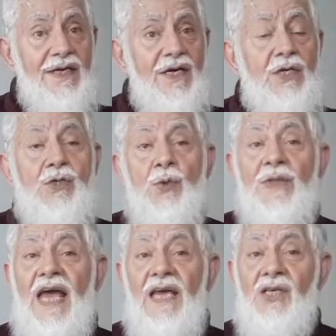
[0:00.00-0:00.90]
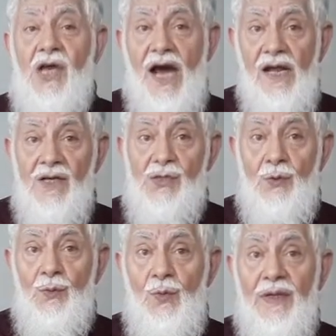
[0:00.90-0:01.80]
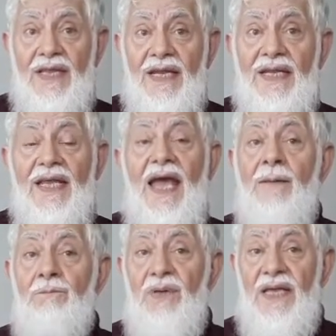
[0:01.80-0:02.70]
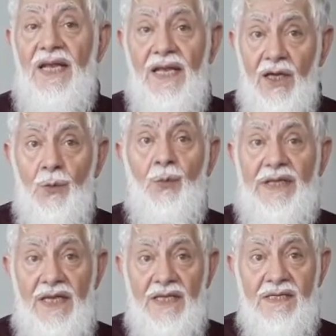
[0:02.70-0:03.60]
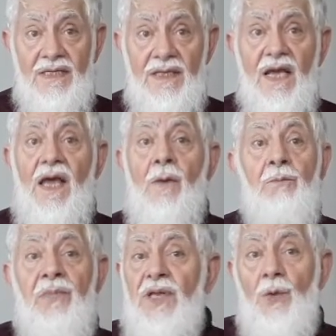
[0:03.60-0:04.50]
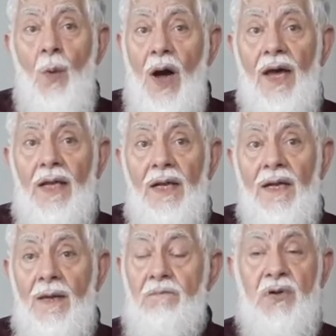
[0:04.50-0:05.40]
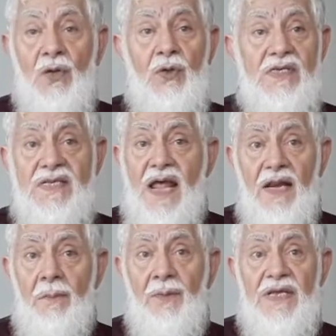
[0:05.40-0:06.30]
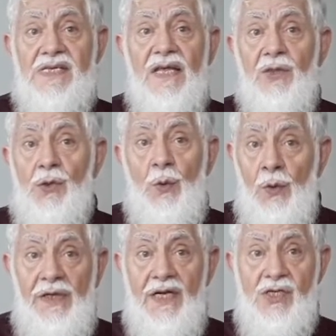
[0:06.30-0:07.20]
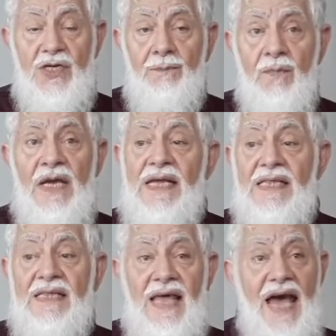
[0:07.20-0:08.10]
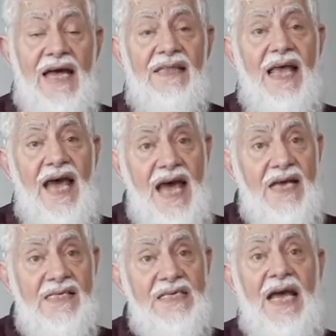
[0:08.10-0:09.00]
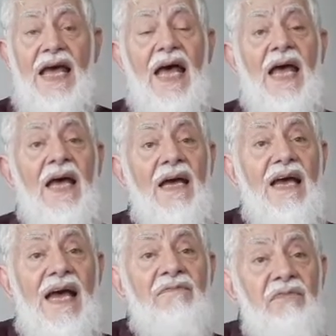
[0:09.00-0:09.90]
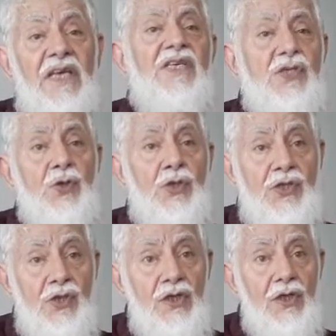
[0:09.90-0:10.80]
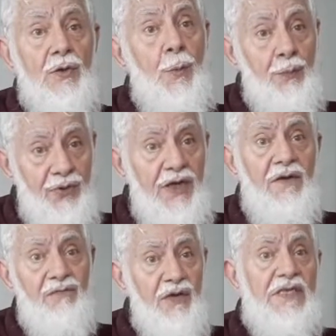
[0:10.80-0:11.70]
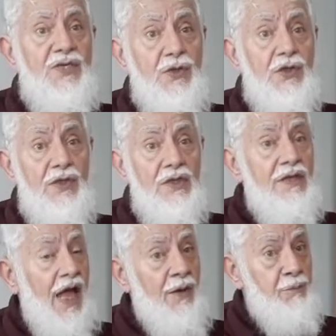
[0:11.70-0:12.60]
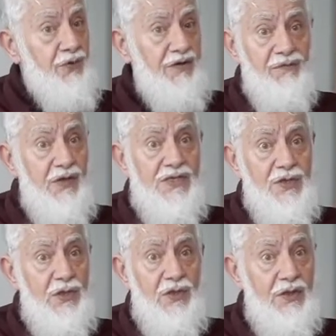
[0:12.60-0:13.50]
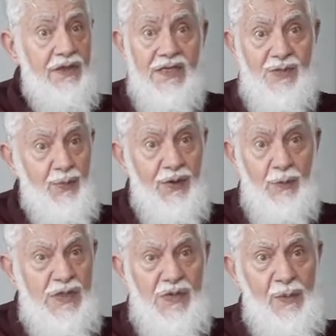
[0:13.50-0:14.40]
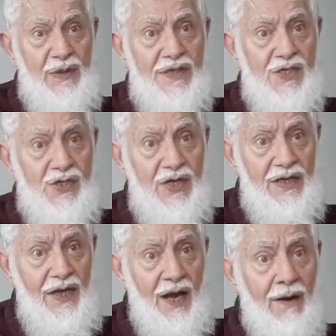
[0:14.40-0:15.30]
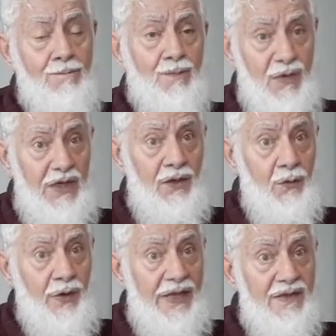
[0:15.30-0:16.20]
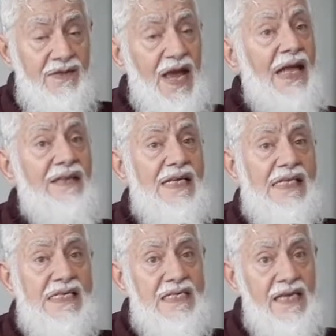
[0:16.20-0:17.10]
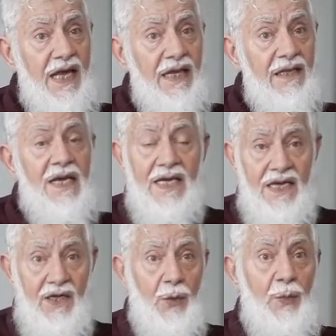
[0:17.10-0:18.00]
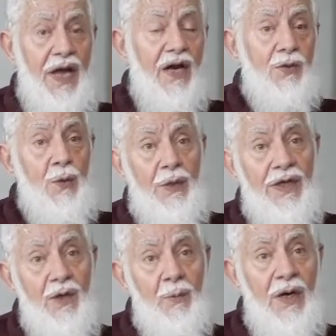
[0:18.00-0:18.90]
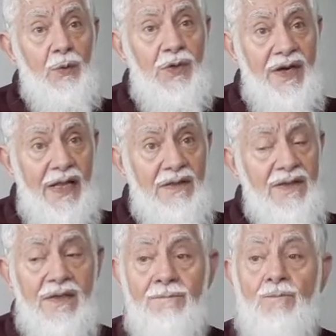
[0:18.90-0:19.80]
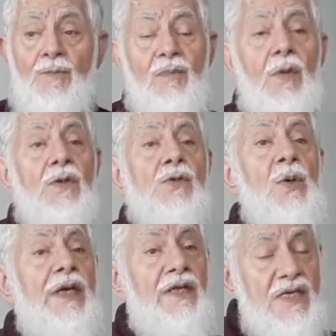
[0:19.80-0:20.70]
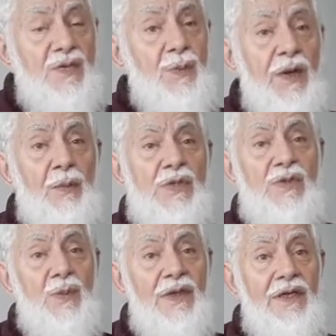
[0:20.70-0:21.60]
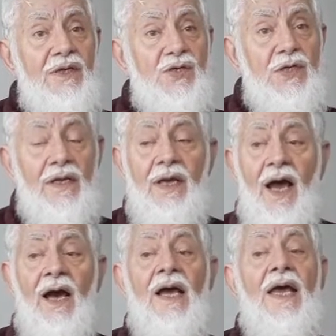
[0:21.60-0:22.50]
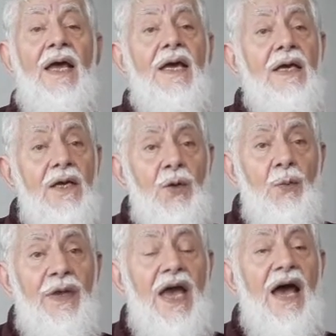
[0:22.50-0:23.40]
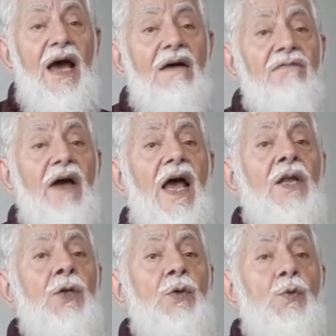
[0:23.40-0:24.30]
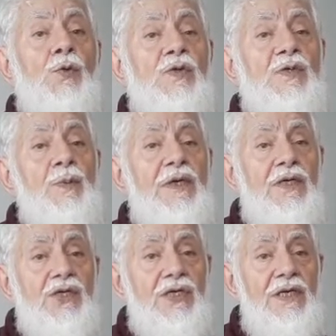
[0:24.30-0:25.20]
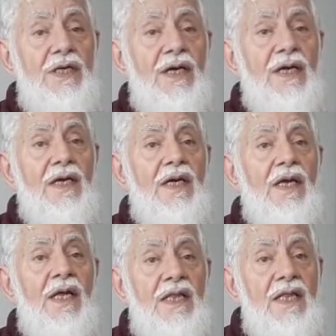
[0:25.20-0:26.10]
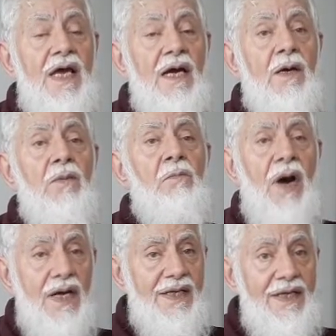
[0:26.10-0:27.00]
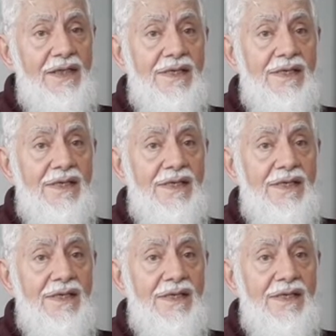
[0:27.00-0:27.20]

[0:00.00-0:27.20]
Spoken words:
So the ijarah sukuk then can be liquidated. Meanwhile, because they represent ownership that has a fixed return, prefixed return, and prefixed return is permissible in Sharia, in rent and in sale. Here we are talking about rent, so it is permissible in Sharia. Here we have a new species in the market.